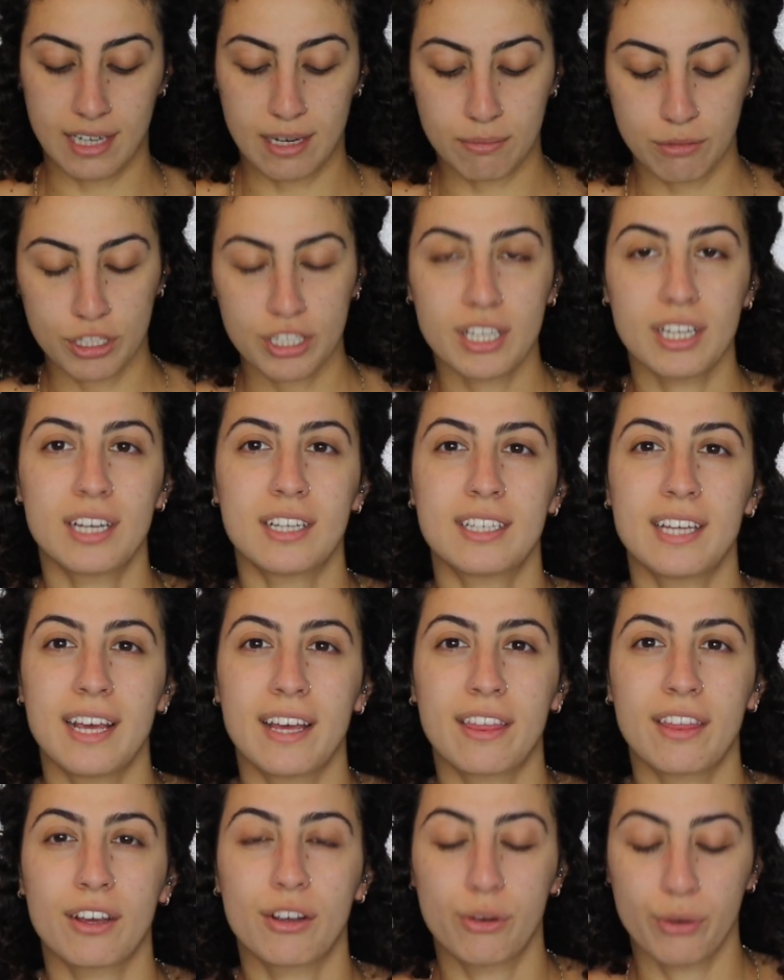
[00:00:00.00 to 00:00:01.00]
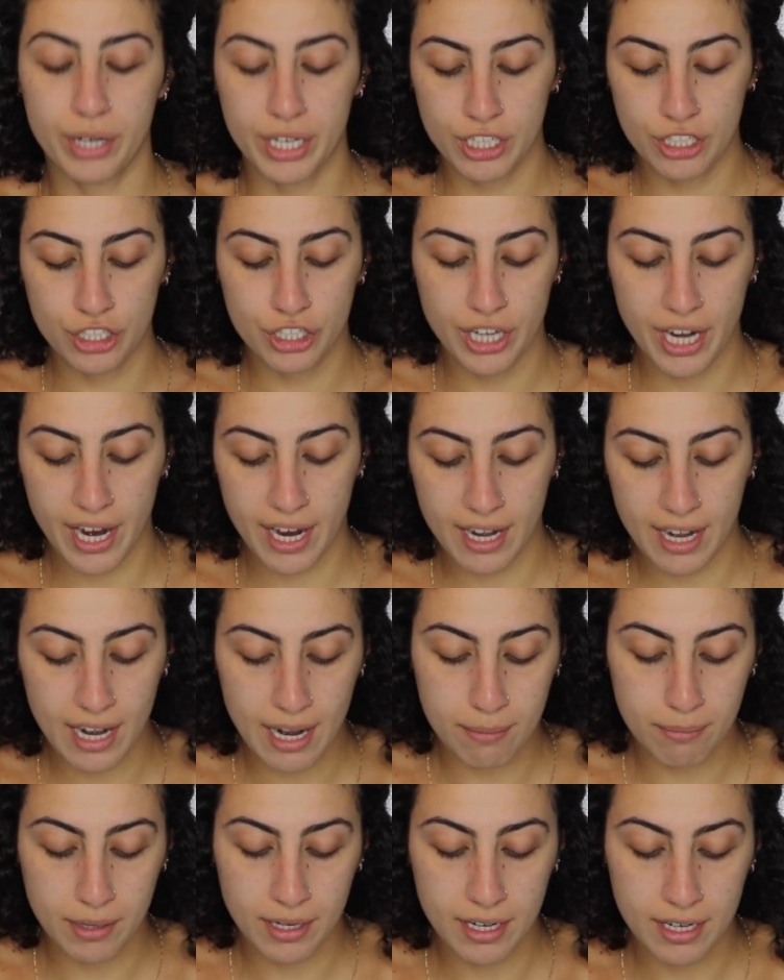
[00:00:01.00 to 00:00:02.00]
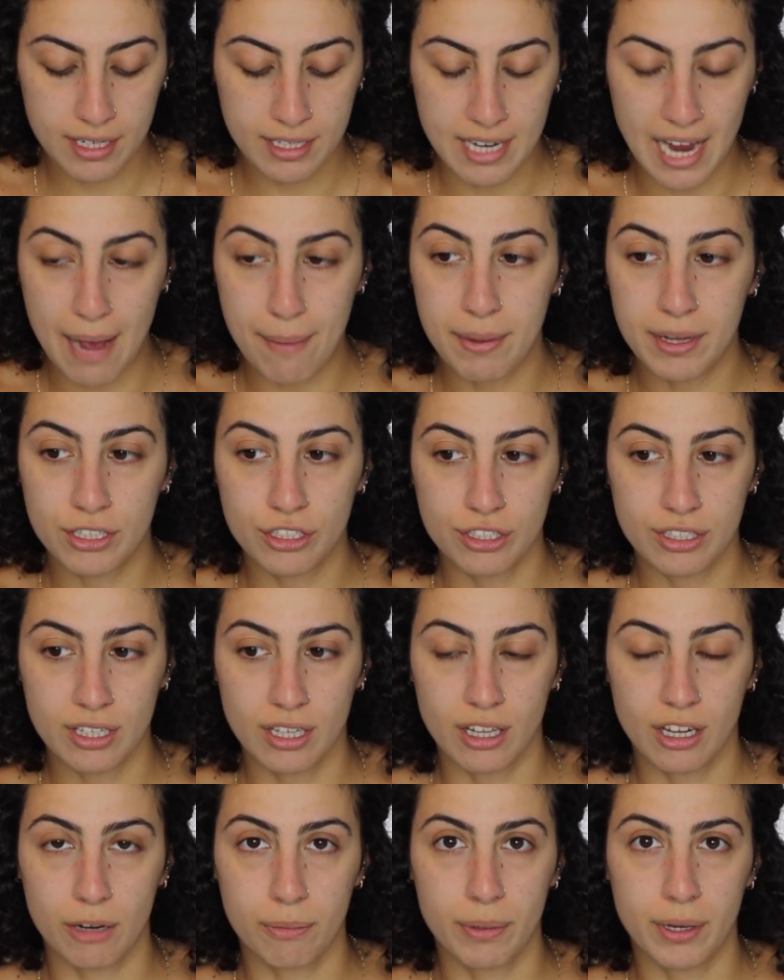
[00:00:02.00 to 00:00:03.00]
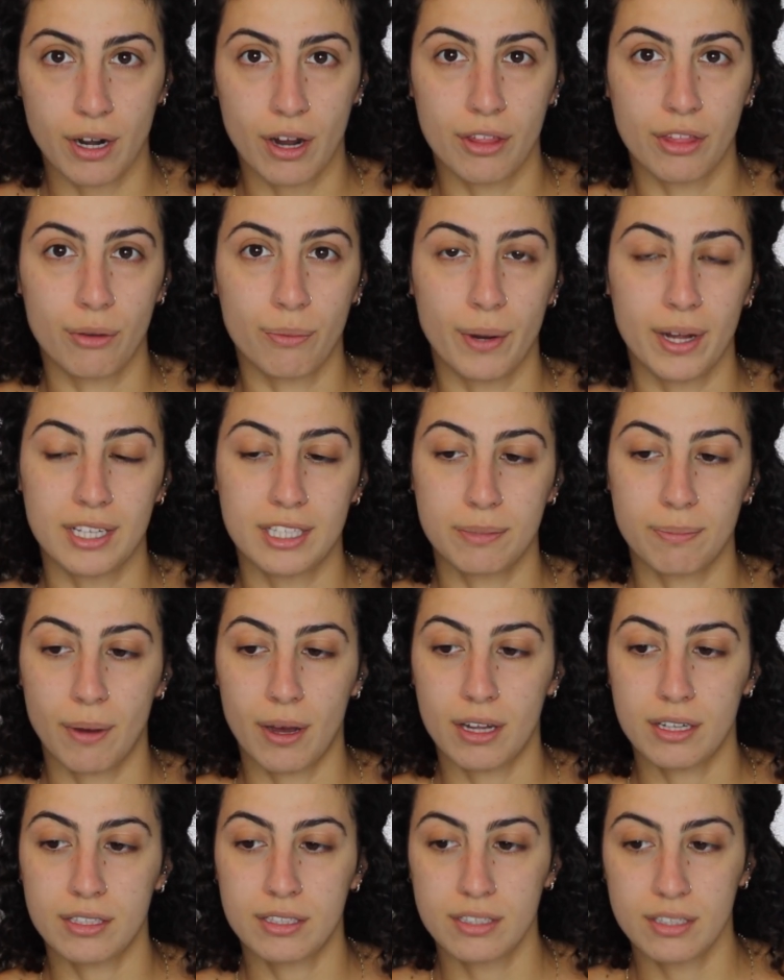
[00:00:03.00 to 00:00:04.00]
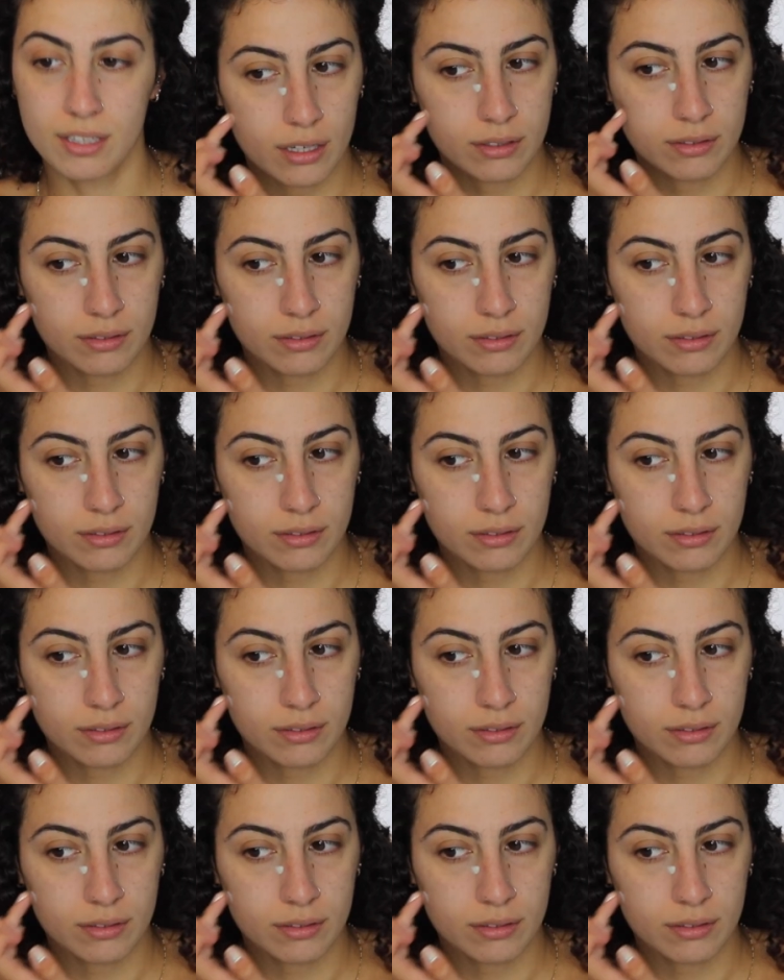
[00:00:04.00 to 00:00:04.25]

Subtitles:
I'm just gonna take the green shade and I'm gonna dab it just a little bit on the red spots.